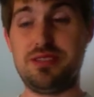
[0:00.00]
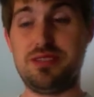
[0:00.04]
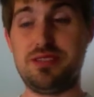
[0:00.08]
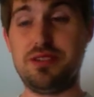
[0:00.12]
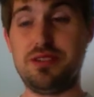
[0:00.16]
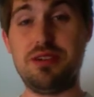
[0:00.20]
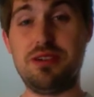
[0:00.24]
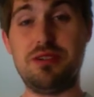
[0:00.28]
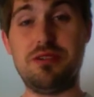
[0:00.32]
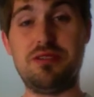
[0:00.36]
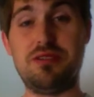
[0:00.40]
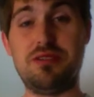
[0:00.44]
You
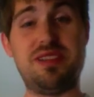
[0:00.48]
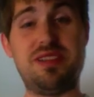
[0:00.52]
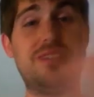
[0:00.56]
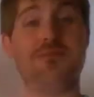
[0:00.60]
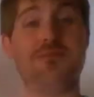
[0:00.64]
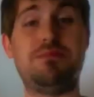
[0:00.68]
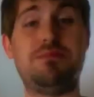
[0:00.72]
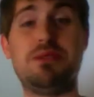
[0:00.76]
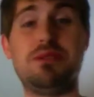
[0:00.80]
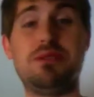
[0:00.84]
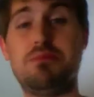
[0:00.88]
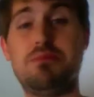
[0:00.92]
go, you have
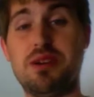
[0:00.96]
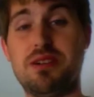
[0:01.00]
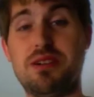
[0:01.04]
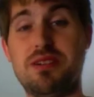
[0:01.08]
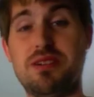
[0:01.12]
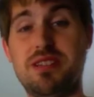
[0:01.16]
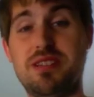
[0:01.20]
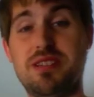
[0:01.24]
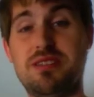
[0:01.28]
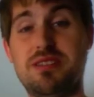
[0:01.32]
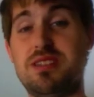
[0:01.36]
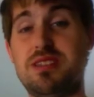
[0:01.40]
big
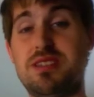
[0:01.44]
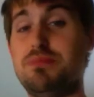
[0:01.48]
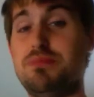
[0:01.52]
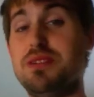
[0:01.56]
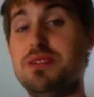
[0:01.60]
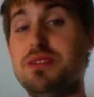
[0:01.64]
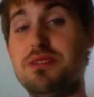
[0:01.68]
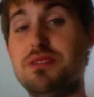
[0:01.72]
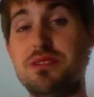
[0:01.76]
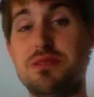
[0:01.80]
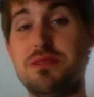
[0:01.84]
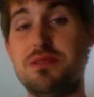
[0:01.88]
parties, you
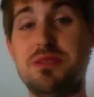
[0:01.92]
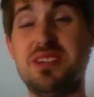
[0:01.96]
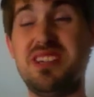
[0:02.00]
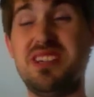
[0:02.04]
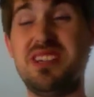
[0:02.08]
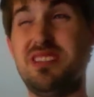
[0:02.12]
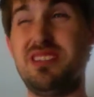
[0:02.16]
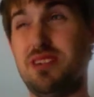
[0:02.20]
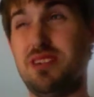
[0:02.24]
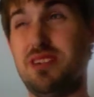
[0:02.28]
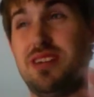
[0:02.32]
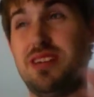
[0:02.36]
spend all your money,
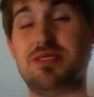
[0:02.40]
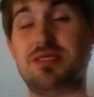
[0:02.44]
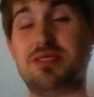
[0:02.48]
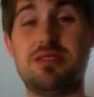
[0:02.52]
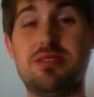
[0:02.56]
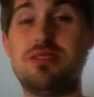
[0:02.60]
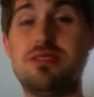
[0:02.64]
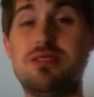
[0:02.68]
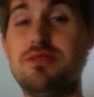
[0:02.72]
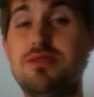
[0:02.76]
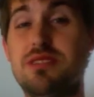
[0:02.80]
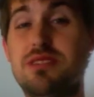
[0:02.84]
your house
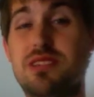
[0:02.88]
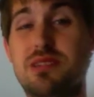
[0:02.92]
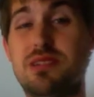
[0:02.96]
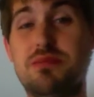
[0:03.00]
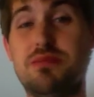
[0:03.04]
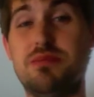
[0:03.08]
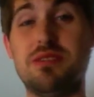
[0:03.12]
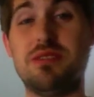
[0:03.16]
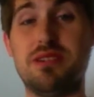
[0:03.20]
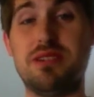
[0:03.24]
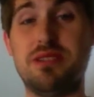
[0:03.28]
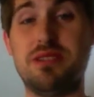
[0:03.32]
starts falling
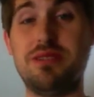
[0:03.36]
apart.